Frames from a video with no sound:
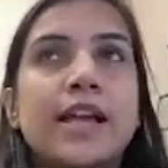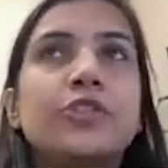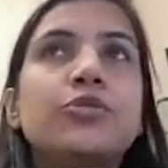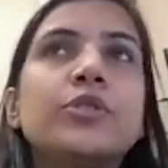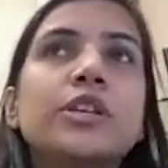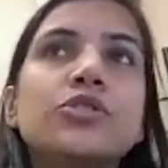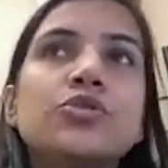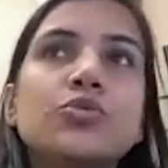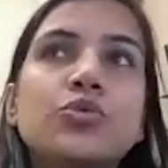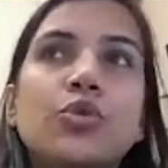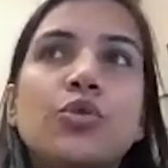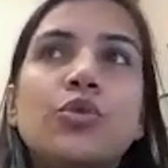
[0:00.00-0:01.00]
And you need to
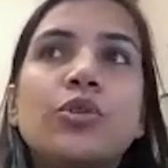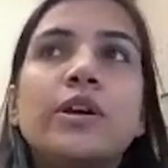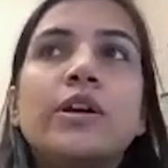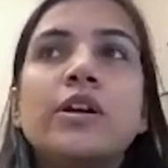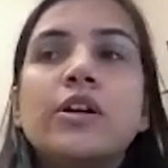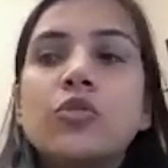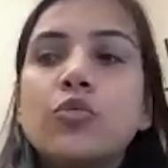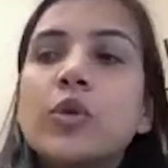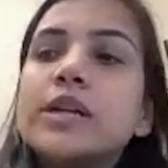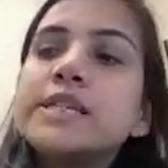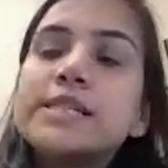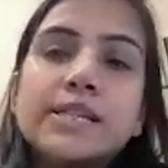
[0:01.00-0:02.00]
know
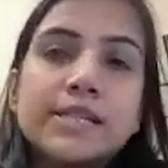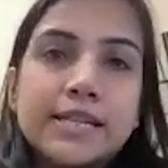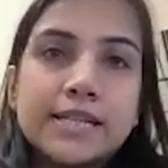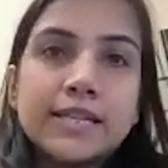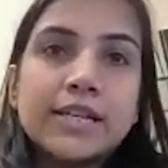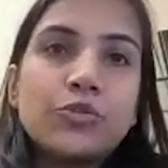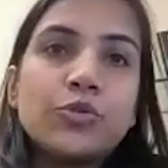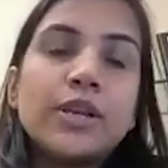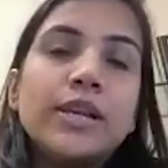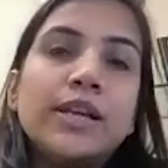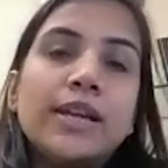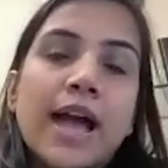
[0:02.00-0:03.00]
what is the data that
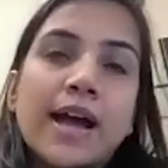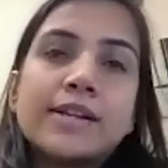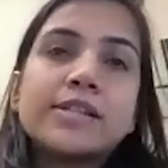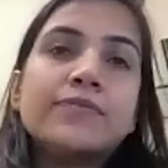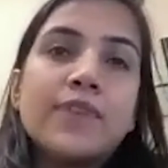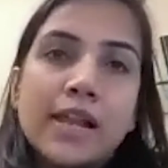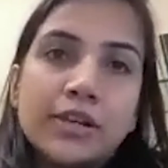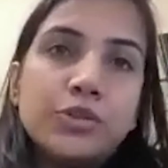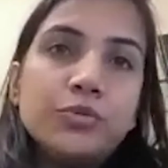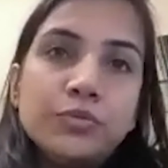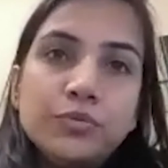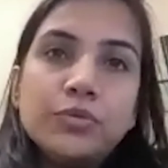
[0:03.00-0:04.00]
really adds
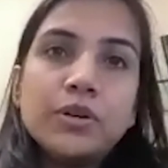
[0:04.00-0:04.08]
value